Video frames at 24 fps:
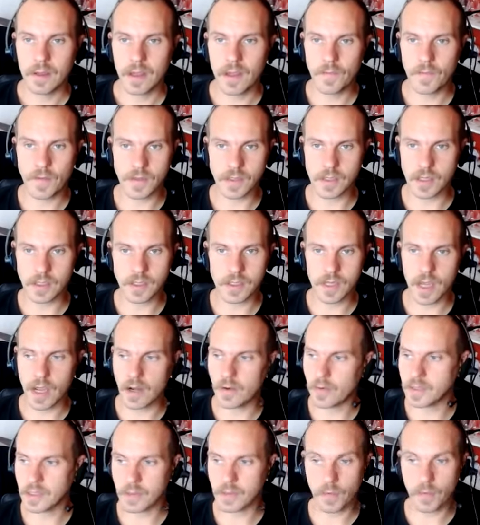if it's just
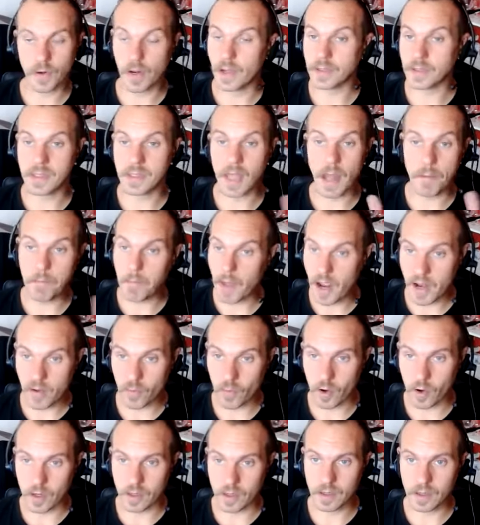shadowing someone else, that might
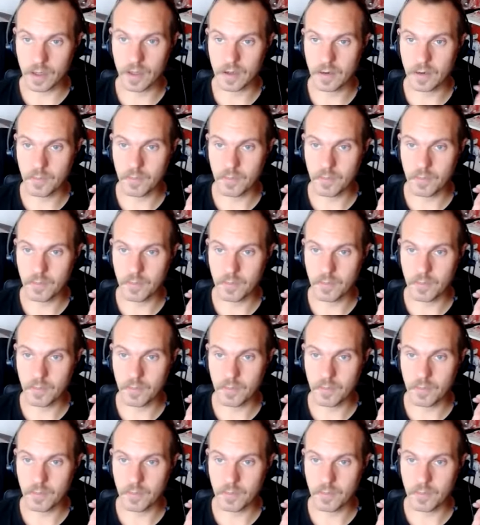work.